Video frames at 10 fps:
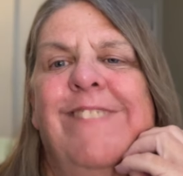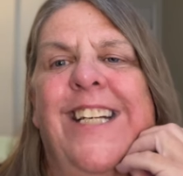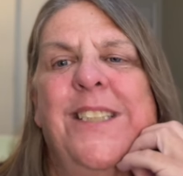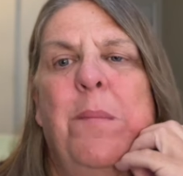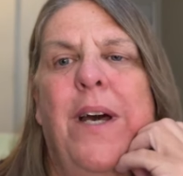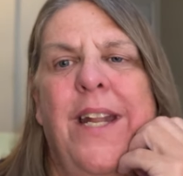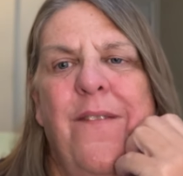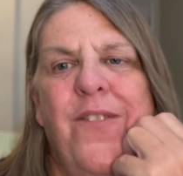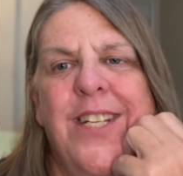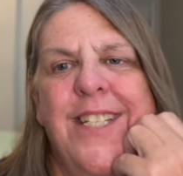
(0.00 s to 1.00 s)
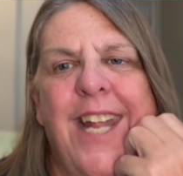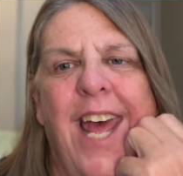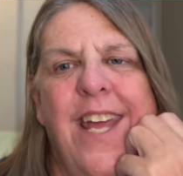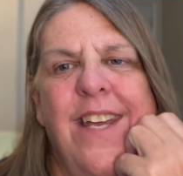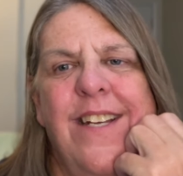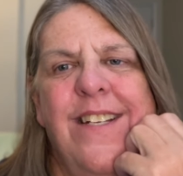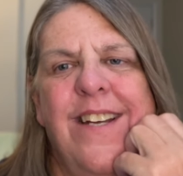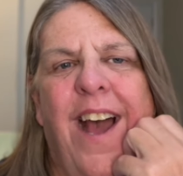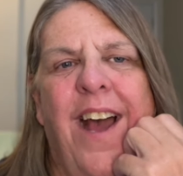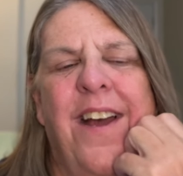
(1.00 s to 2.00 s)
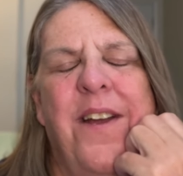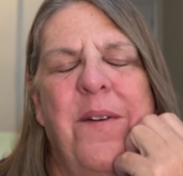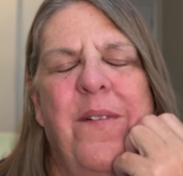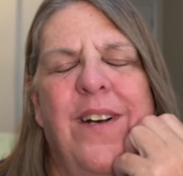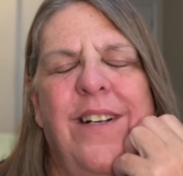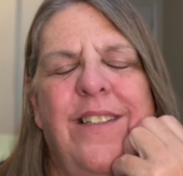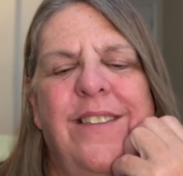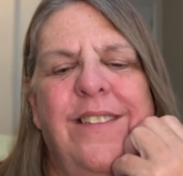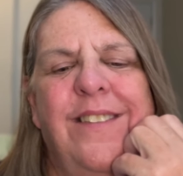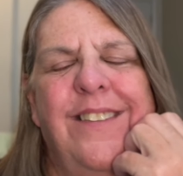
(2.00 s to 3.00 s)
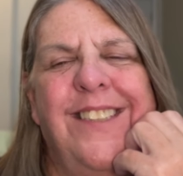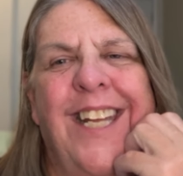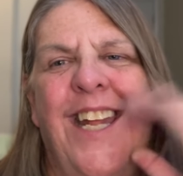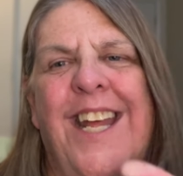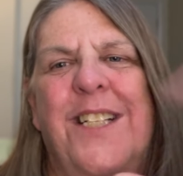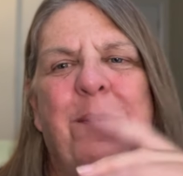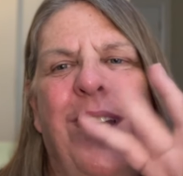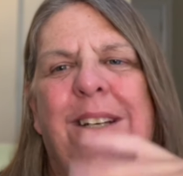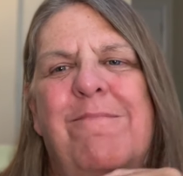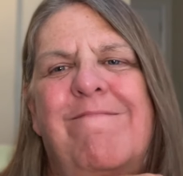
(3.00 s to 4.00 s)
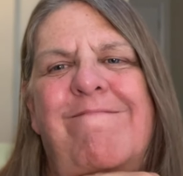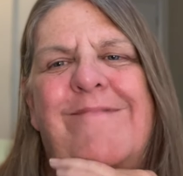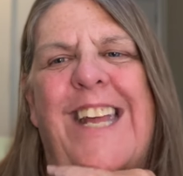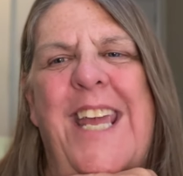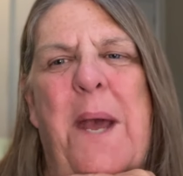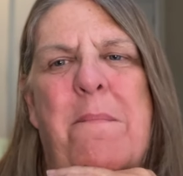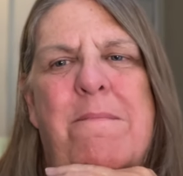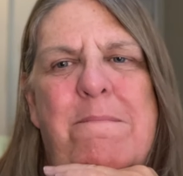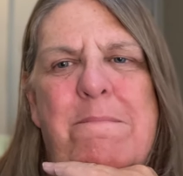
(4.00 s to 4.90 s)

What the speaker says: that's about it for today. I will see you next week. Take care.